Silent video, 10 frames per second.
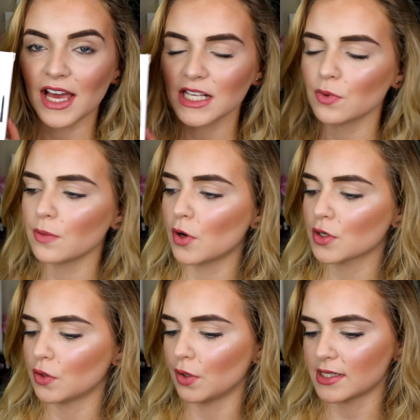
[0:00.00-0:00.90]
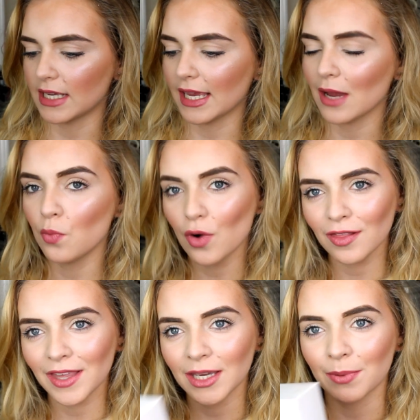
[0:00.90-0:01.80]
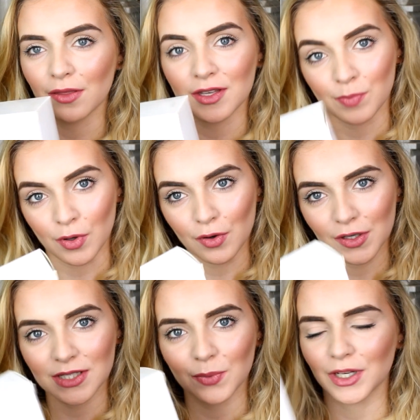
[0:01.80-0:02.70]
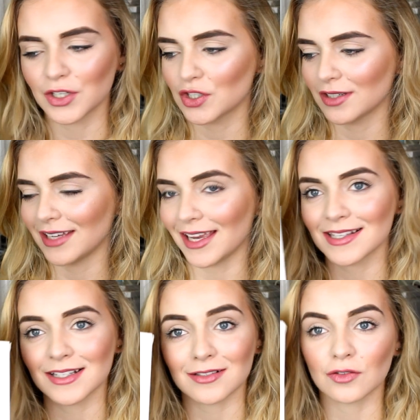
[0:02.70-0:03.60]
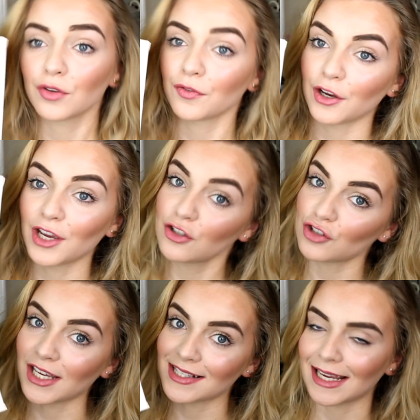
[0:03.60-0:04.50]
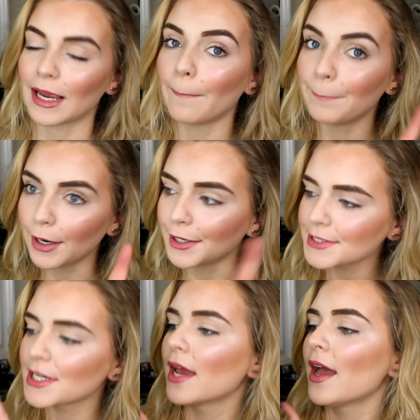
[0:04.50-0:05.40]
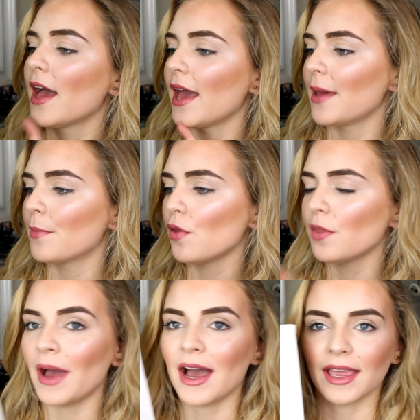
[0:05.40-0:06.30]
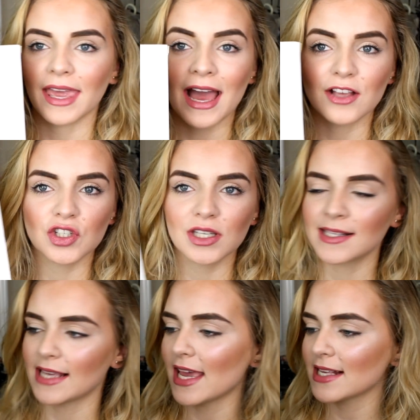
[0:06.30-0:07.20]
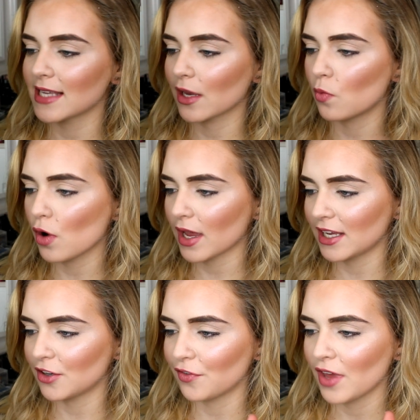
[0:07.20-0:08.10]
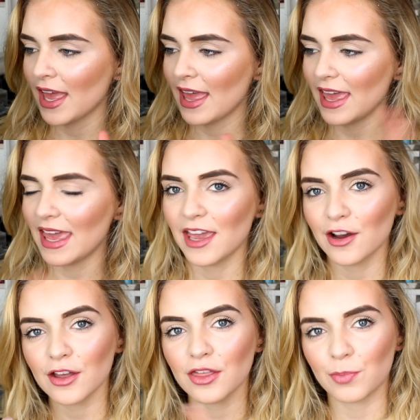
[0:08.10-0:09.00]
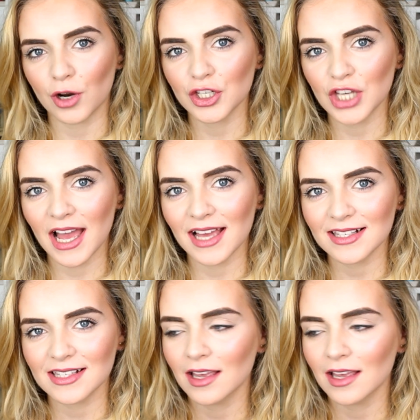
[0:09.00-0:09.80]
that's what the box looks like, and what I like about this box, which yes, it doesn't look very interesting, but on the back it actually says like what kind of hair the brush has.